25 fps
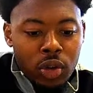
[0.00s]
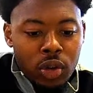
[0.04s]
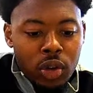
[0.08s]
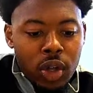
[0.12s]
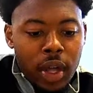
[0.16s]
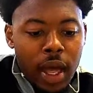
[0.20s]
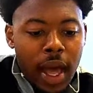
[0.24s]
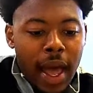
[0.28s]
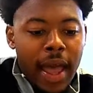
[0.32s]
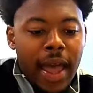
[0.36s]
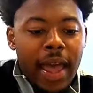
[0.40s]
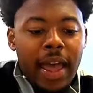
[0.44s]
I
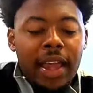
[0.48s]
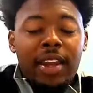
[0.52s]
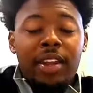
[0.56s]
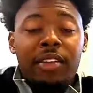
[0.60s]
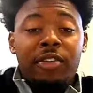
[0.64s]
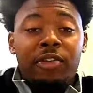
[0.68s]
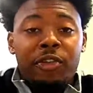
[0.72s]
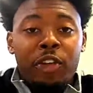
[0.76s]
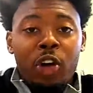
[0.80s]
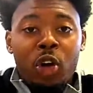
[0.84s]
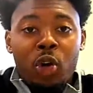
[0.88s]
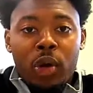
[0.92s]
had that
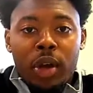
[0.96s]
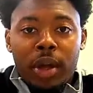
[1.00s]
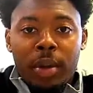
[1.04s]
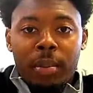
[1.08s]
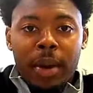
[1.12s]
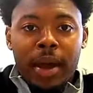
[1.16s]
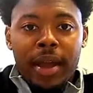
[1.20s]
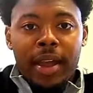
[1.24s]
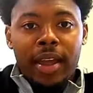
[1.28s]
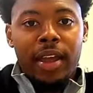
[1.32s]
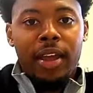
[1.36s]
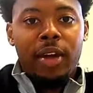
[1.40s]
phone in my
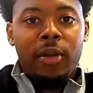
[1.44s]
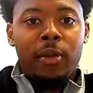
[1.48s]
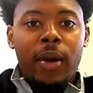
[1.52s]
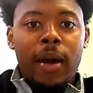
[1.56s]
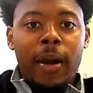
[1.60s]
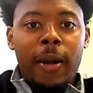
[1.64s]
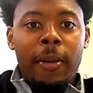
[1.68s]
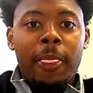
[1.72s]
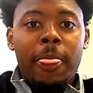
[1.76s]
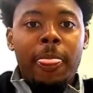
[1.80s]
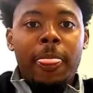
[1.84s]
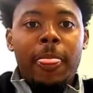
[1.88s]
hand, right?
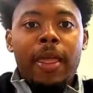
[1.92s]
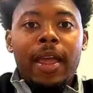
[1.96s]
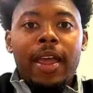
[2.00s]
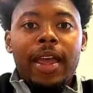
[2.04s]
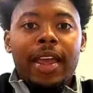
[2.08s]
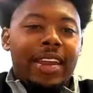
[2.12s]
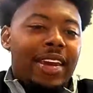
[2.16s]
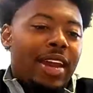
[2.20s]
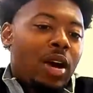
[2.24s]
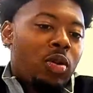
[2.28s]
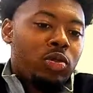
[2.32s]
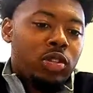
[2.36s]
And
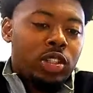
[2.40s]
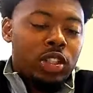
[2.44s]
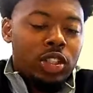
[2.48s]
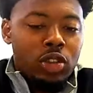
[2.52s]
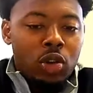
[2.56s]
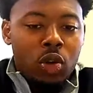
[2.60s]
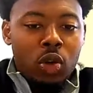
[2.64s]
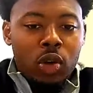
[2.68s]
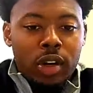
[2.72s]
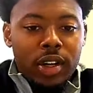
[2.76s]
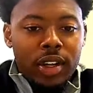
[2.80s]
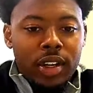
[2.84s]
I was just
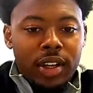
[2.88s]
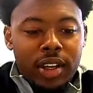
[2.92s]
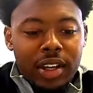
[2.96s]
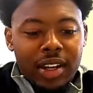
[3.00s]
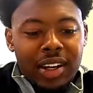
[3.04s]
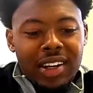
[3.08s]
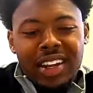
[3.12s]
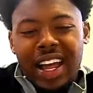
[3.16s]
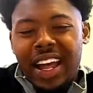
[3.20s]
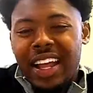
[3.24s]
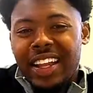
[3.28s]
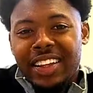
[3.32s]
on it,
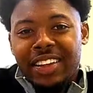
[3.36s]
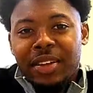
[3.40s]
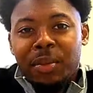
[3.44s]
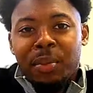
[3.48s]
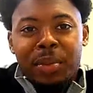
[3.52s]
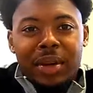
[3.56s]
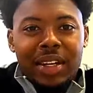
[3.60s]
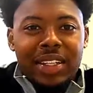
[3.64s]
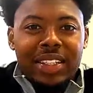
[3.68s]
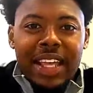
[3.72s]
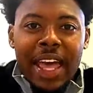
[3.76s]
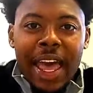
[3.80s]
and the
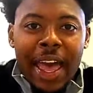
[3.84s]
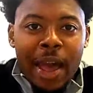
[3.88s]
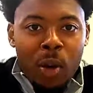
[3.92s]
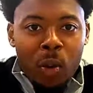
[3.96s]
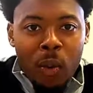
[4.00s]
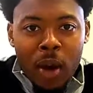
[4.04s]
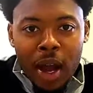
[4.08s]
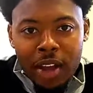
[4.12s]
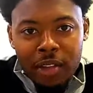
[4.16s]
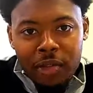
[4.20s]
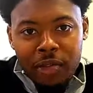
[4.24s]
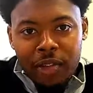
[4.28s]
bus had
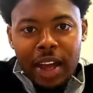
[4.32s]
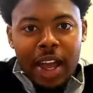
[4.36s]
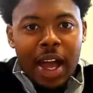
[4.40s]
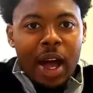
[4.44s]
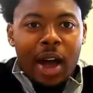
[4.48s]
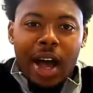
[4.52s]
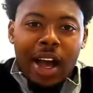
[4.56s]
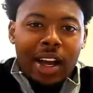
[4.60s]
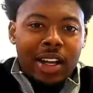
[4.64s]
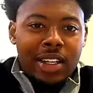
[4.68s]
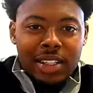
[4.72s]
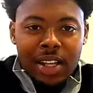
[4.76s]
Wi-Fi out
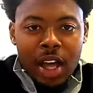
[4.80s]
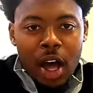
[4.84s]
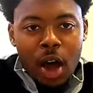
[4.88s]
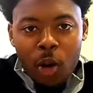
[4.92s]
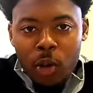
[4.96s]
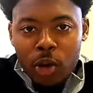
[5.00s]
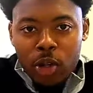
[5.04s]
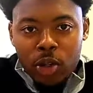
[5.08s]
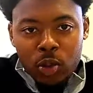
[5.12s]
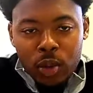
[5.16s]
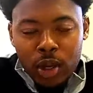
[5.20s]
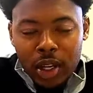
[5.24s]
because I always
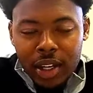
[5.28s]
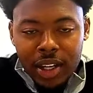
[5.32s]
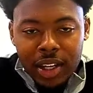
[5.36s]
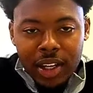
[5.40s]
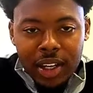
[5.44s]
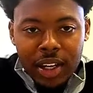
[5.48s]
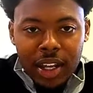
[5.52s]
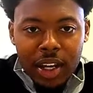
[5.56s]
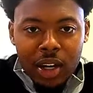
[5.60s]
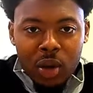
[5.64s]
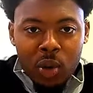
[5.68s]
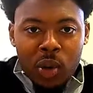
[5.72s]
want to connect
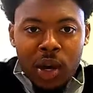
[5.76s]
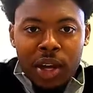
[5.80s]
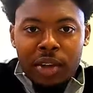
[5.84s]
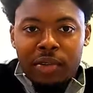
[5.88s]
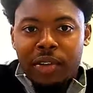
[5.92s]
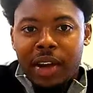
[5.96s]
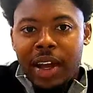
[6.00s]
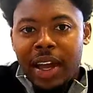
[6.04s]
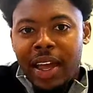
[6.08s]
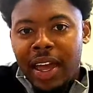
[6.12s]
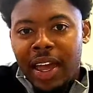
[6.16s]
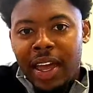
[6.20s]
the Wi-Fi. I
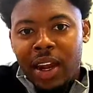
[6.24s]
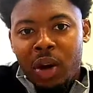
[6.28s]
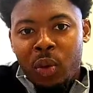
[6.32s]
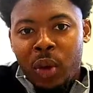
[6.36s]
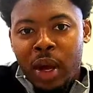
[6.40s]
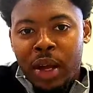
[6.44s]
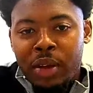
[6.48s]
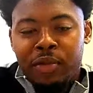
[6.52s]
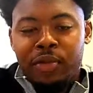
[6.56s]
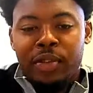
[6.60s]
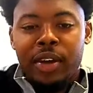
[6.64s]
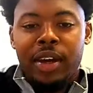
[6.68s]
had
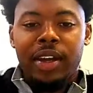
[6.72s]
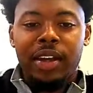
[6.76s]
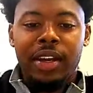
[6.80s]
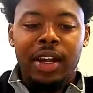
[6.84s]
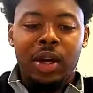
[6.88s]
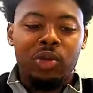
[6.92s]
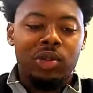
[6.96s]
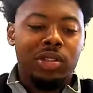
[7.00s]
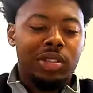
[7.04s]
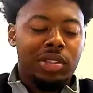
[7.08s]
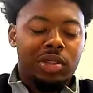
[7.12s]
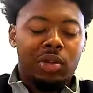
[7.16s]
Wi-Fi, and I was
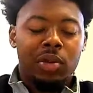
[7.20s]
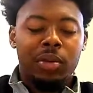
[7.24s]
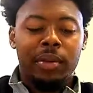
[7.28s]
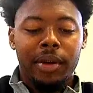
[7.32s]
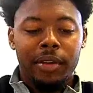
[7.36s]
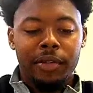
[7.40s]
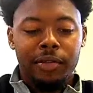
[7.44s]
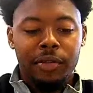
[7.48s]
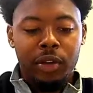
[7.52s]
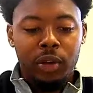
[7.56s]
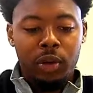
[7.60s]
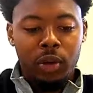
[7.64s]
just on my
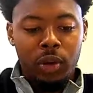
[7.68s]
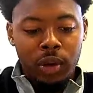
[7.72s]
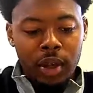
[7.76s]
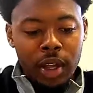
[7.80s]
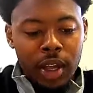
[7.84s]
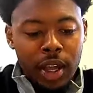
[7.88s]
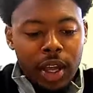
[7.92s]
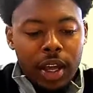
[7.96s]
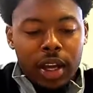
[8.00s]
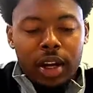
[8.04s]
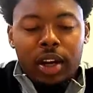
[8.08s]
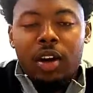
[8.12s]
phone,
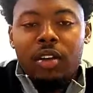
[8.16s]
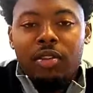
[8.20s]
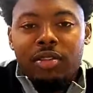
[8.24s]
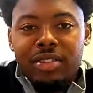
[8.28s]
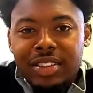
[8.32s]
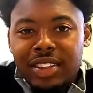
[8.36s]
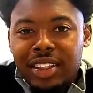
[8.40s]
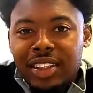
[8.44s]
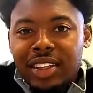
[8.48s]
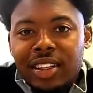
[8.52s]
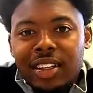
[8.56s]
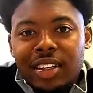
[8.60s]
and all of a
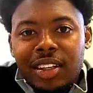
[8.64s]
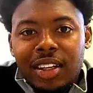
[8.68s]
sudden,